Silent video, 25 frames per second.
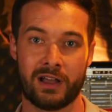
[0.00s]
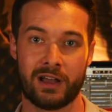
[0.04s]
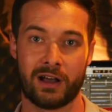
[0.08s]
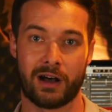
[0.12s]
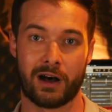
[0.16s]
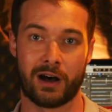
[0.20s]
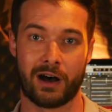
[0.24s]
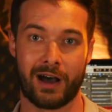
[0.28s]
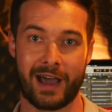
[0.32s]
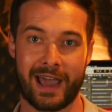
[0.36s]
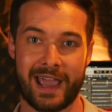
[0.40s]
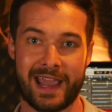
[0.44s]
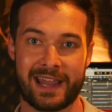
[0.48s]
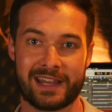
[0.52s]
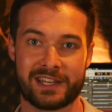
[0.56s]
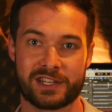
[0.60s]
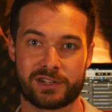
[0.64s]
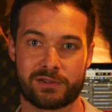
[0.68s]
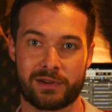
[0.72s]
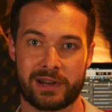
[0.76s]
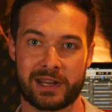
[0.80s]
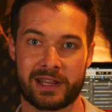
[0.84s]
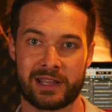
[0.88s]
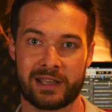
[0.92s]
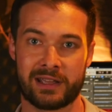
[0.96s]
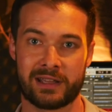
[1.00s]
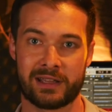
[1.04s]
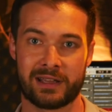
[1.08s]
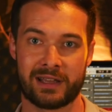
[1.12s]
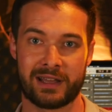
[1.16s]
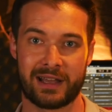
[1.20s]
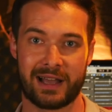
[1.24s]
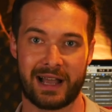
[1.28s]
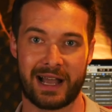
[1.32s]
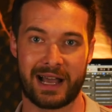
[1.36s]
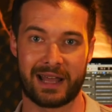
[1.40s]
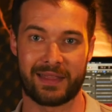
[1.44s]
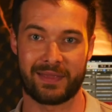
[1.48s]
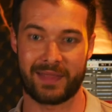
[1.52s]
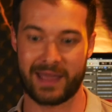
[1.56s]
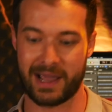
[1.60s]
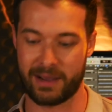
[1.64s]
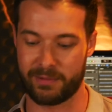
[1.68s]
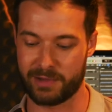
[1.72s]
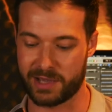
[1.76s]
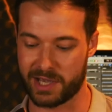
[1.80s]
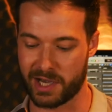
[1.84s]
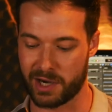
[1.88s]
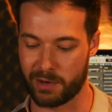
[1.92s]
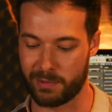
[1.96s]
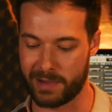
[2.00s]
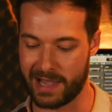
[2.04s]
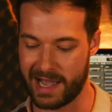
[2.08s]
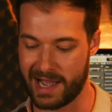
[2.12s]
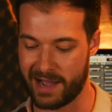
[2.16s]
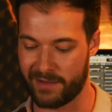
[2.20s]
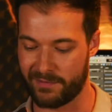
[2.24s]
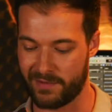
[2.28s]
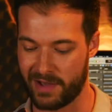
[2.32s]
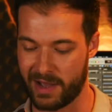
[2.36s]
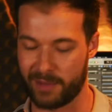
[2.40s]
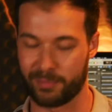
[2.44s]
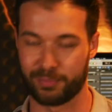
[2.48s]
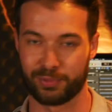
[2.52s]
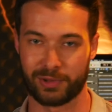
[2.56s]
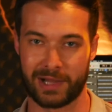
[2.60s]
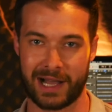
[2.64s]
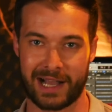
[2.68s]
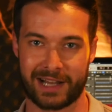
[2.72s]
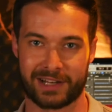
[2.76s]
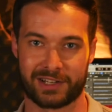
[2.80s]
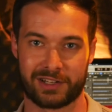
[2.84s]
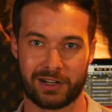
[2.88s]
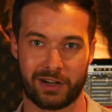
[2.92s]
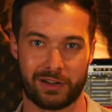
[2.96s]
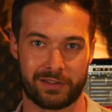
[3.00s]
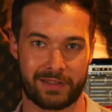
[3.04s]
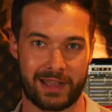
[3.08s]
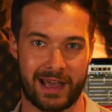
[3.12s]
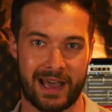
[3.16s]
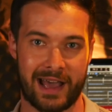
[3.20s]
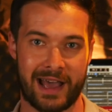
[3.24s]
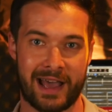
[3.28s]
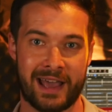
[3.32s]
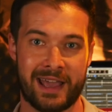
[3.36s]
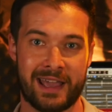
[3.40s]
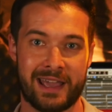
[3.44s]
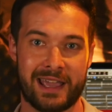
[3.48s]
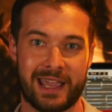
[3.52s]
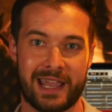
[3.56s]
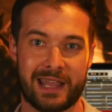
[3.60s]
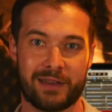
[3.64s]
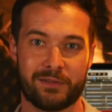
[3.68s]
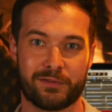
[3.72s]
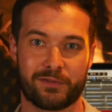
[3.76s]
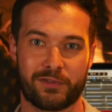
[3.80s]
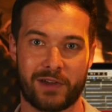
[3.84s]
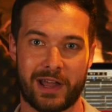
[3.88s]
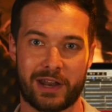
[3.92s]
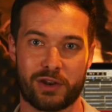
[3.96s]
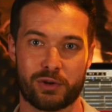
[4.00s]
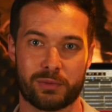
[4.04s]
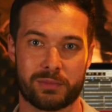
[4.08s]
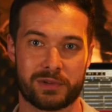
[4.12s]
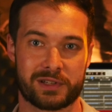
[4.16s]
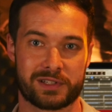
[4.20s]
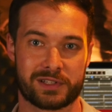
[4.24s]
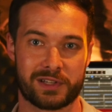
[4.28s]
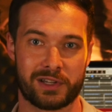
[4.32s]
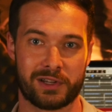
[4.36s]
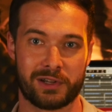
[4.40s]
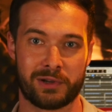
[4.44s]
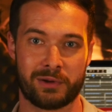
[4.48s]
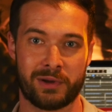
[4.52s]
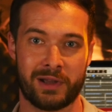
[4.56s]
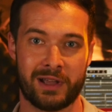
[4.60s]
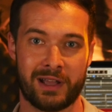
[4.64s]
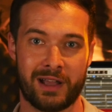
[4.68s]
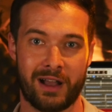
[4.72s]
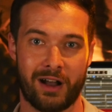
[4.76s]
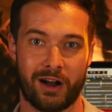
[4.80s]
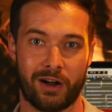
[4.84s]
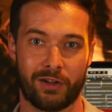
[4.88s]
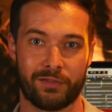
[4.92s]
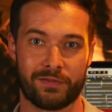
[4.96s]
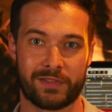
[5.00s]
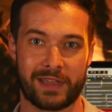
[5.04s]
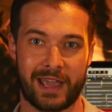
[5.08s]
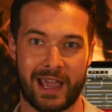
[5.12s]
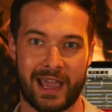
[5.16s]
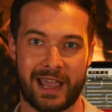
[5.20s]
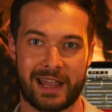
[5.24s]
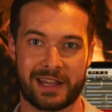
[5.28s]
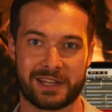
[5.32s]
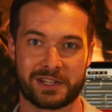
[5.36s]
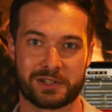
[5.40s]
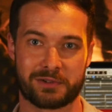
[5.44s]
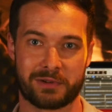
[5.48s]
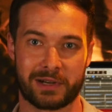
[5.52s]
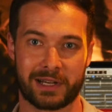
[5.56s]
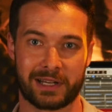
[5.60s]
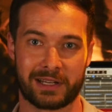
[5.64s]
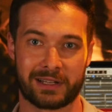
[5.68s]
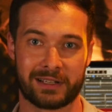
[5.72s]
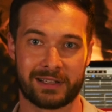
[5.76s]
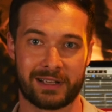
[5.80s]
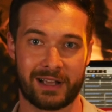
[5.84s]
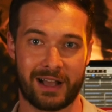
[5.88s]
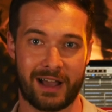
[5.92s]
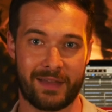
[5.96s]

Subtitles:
our A string, and there we go, we have a black dot there in fret number 2 on the A string,